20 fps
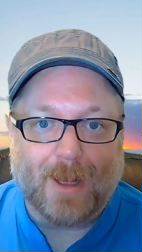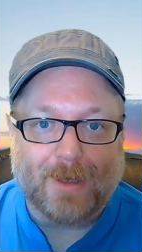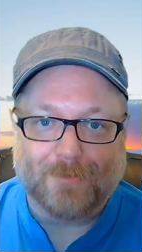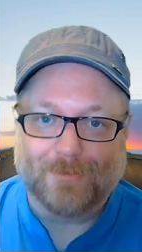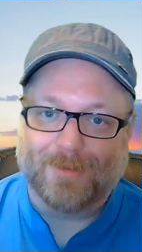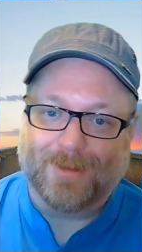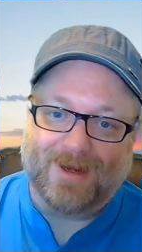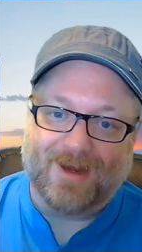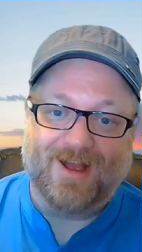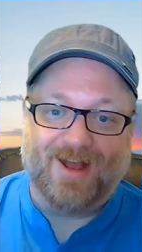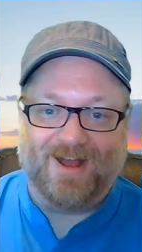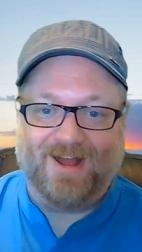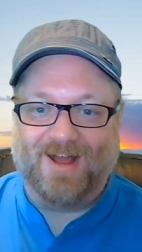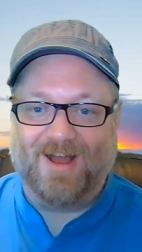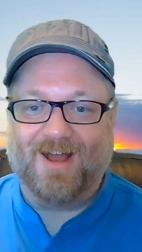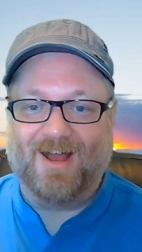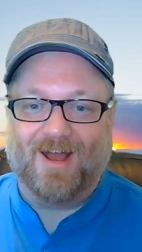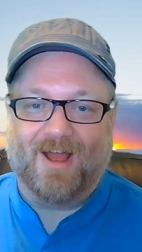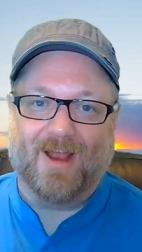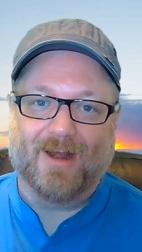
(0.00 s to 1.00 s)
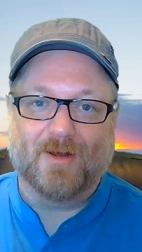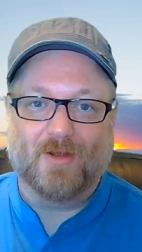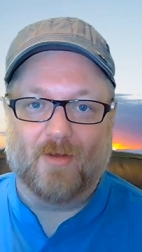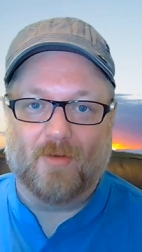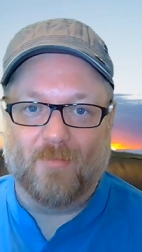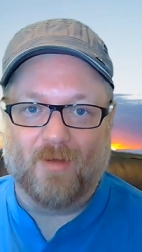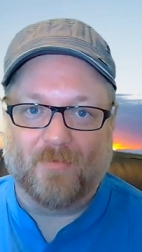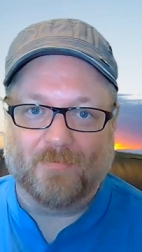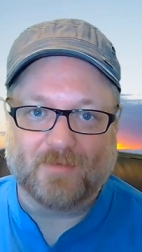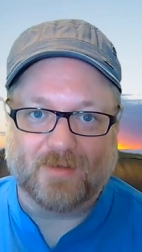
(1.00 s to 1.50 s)
And you're like, "Haha, I know
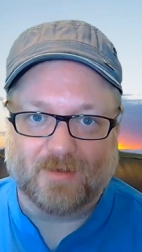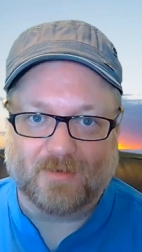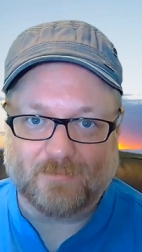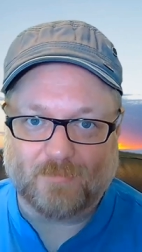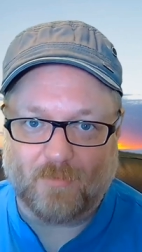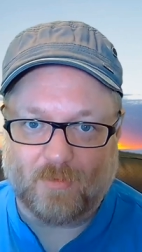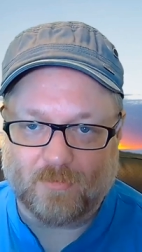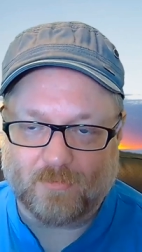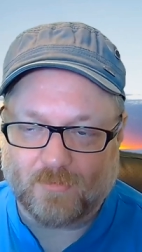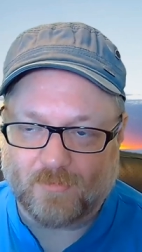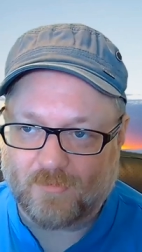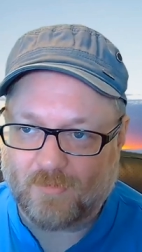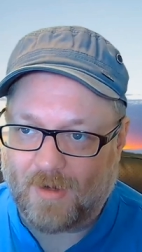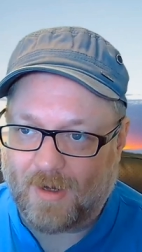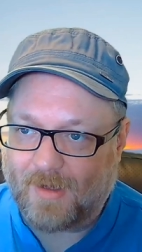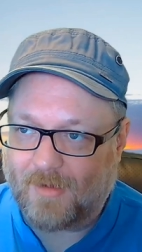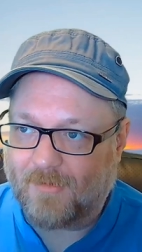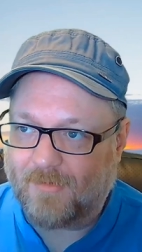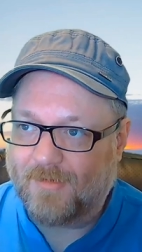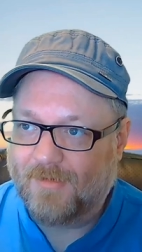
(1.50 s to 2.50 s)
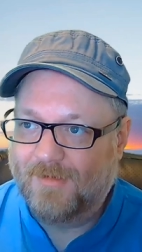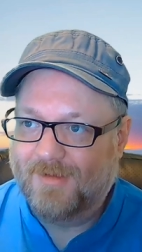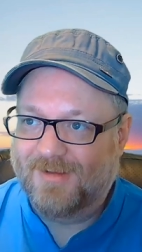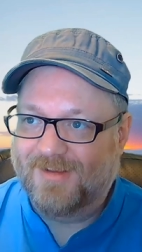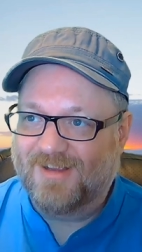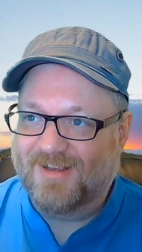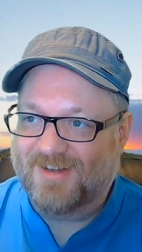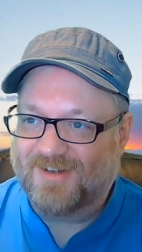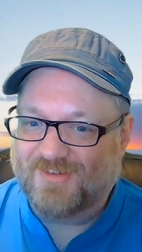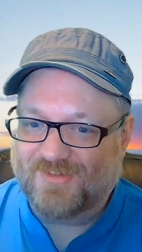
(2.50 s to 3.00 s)
about the exposure triangle."
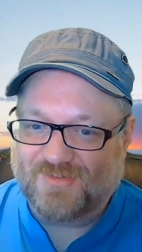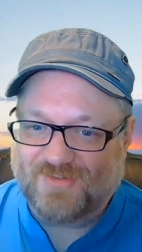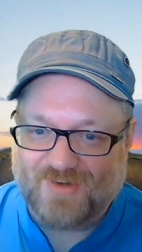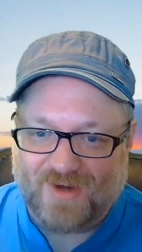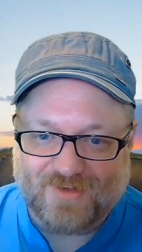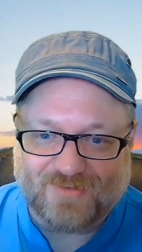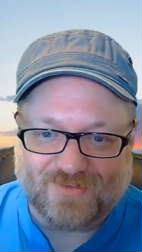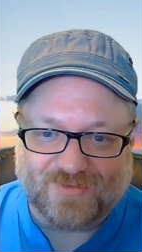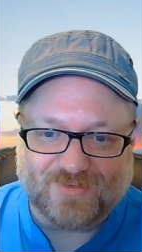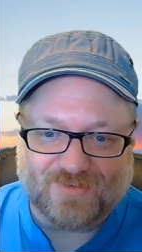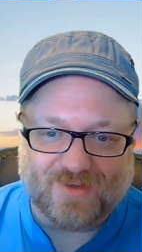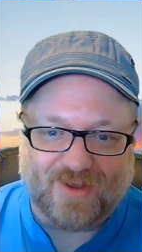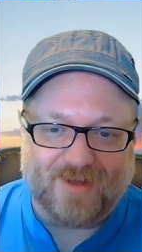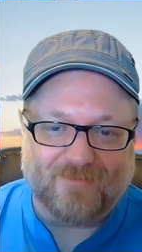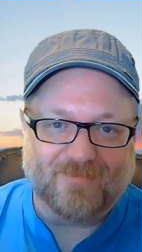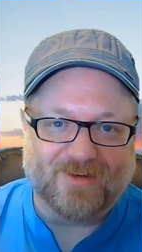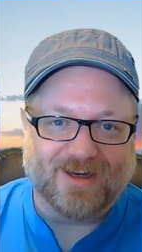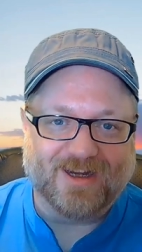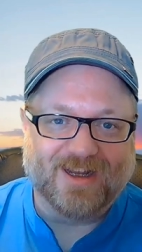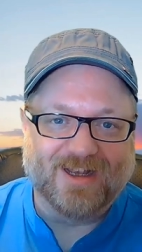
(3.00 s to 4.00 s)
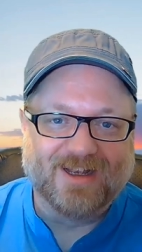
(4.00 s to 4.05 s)
Jason taught me.